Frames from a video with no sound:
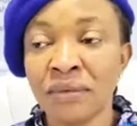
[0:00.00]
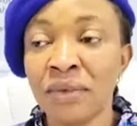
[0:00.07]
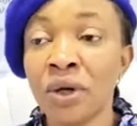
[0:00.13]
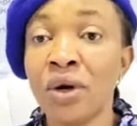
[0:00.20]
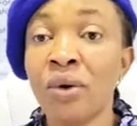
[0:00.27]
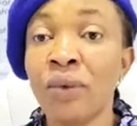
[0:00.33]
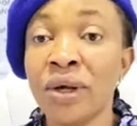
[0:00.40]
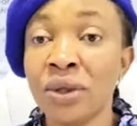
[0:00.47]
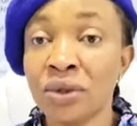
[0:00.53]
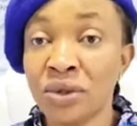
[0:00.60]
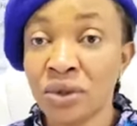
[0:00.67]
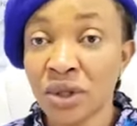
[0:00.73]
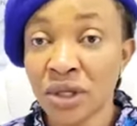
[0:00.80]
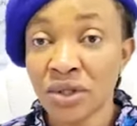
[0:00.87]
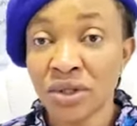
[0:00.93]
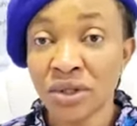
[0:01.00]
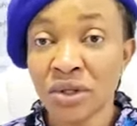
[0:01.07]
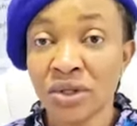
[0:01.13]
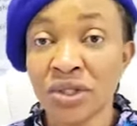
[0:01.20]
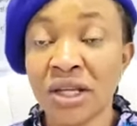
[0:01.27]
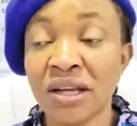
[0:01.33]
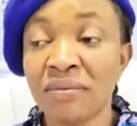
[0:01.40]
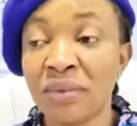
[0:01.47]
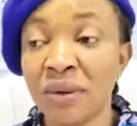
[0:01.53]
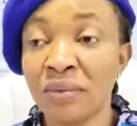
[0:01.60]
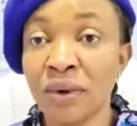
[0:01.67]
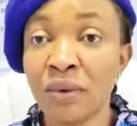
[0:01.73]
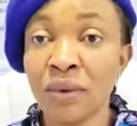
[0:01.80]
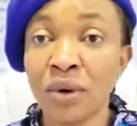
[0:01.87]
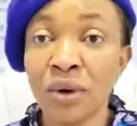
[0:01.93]
Because when you trust yourself,
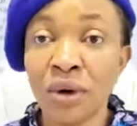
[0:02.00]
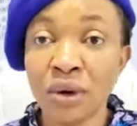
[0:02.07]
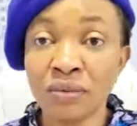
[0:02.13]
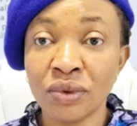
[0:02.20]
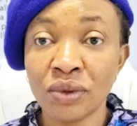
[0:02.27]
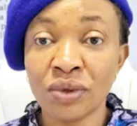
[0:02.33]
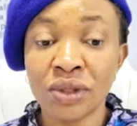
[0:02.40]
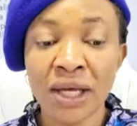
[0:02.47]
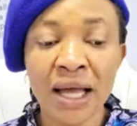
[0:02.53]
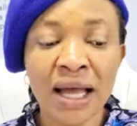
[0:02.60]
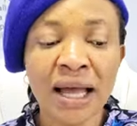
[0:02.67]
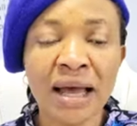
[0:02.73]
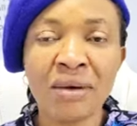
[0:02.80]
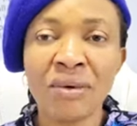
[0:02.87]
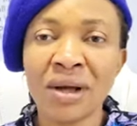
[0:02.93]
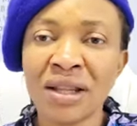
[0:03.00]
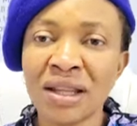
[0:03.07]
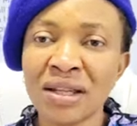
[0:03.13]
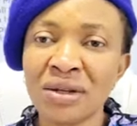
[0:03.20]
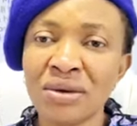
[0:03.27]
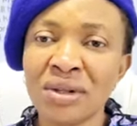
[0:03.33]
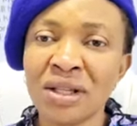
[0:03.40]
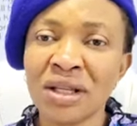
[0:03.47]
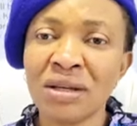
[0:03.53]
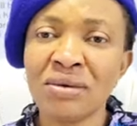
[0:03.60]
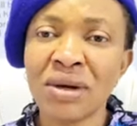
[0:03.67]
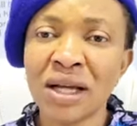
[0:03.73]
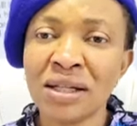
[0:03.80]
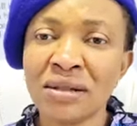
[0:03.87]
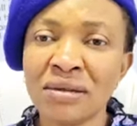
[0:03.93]
people will come to you. Ah, what do you think
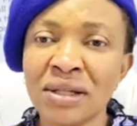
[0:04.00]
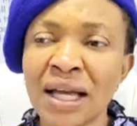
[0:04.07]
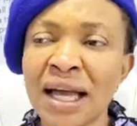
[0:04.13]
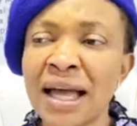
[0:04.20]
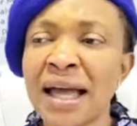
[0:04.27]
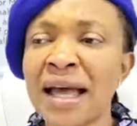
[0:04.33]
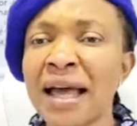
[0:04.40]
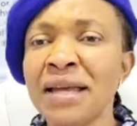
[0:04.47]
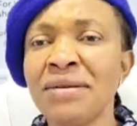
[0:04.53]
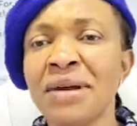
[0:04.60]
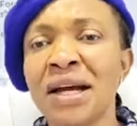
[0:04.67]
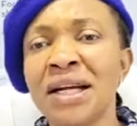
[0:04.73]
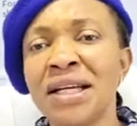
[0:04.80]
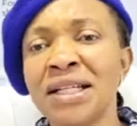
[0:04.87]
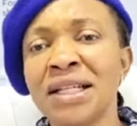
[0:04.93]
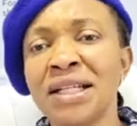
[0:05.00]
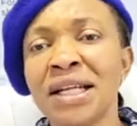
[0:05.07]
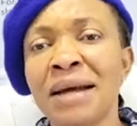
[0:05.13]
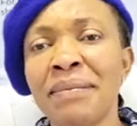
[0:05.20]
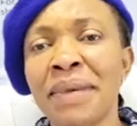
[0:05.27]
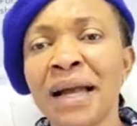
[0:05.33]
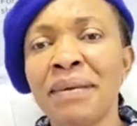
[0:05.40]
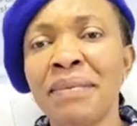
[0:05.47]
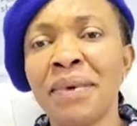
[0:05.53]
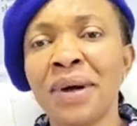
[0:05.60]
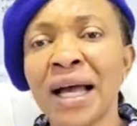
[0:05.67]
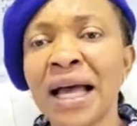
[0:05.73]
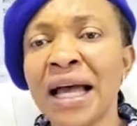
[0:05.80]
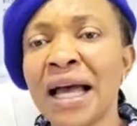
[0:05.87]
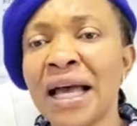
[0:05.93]
you are doing? Ah, you are reading the Bible.
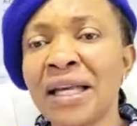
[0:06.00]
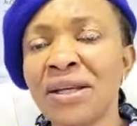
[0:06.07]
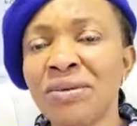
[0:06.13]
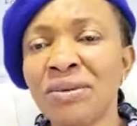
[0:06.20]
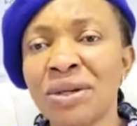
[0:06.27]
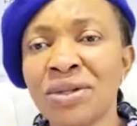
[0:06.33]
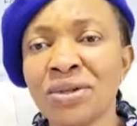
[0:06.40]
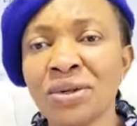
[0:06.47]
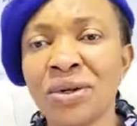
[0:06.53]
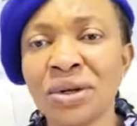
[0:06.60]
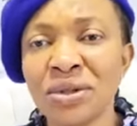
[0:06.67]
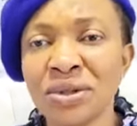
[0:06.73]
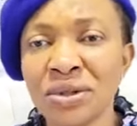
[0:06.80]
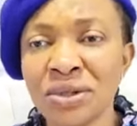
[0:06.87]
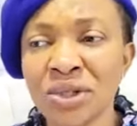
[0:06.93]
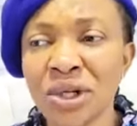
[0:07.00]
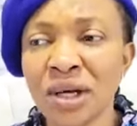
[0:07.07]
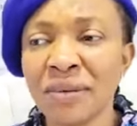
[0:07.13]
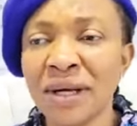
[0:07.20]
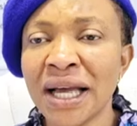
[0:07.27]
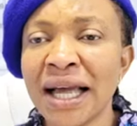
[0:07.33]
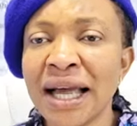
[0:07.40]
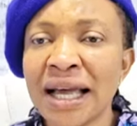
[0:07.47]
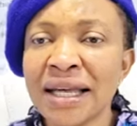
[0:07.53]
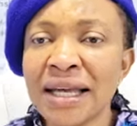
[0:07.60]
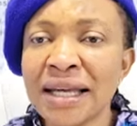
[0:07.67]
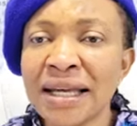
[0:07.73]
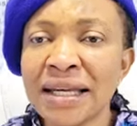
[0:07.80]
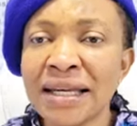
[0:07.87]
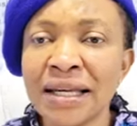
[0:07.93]
Ah, you want to go to job. Ah,
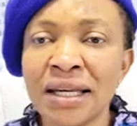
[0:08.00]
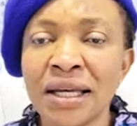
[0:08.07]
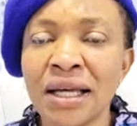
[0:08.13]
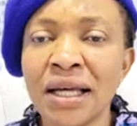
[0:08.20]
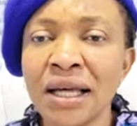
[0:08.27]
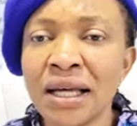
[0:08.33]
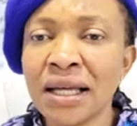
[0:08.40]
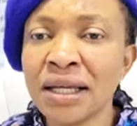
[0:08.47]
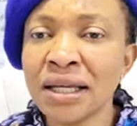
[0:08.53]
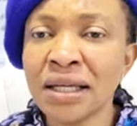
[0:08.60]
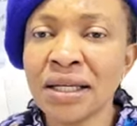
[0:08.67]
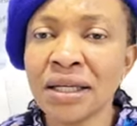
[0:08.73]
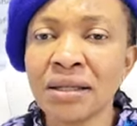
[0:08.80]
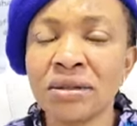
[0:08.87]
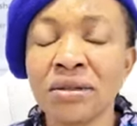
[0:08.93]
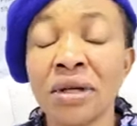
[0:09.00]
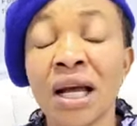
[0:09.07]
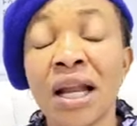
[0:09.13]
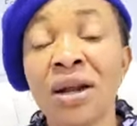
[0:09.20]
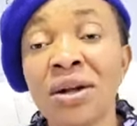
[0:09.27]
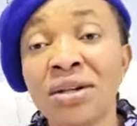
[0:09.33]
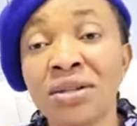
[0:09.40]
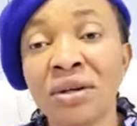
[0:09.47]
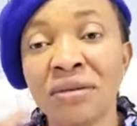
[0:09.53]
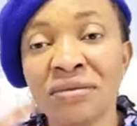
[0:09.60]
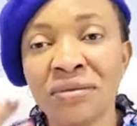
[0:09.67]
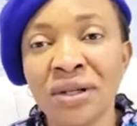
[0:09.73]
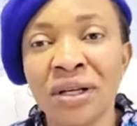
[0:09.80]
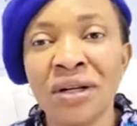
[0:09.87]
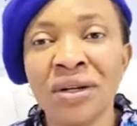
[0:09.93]
hey. A lot
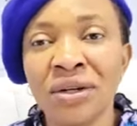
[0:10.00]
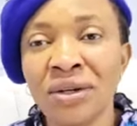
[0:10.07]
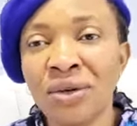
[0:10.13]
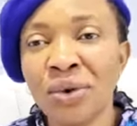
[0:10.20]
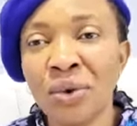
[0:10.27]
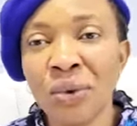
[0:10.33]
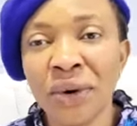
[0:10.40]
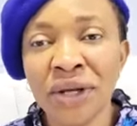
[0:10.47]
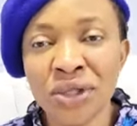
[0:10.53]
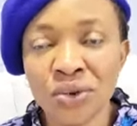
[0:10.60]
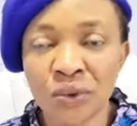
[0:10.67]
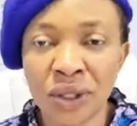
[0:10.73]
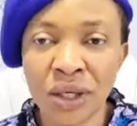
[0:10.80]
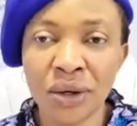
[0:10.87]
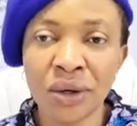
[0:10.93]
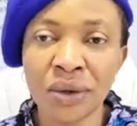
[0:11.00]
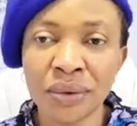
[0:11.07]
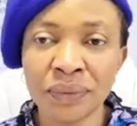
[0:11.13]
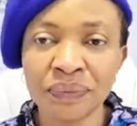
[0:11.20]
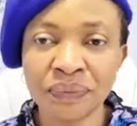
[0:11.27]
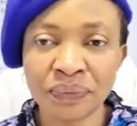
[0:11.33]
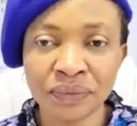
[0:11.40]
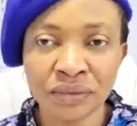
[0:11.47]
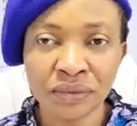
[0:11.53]
of noise will come.